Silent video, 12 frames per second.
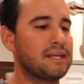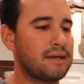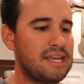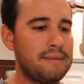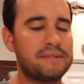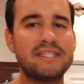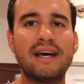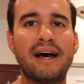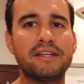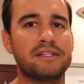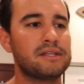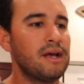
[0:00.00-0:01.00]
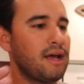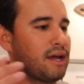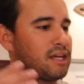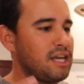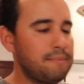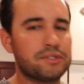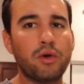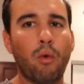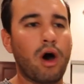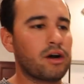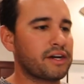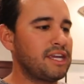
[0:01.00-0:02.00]
It keeps the ice, it keeps the
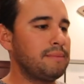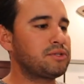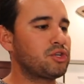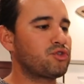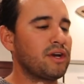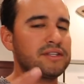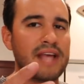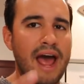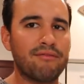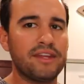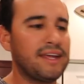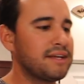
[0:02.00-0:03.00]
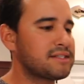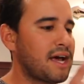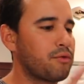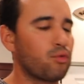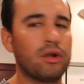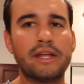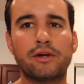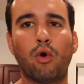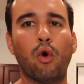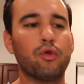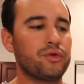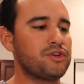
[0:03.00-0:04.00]
water, keeps the drinks, everything inside really
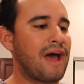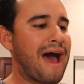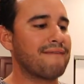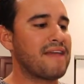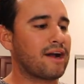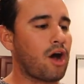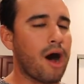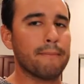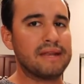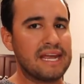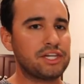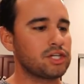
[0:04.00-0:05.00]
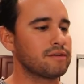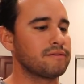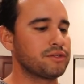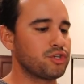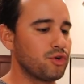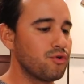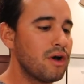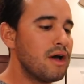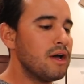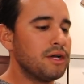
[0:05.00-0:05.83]
cold when you have that combination of the two.